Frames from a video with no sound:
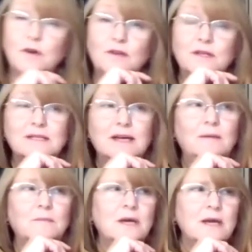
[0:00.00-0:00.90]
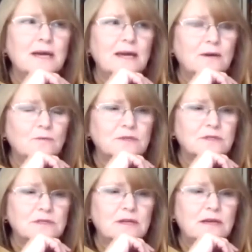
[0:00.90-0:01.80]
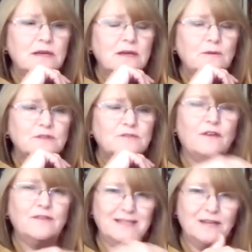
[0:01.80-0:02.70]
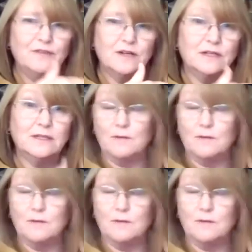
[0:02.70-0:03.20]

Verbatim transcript: at the time, it was it, it was very difficult.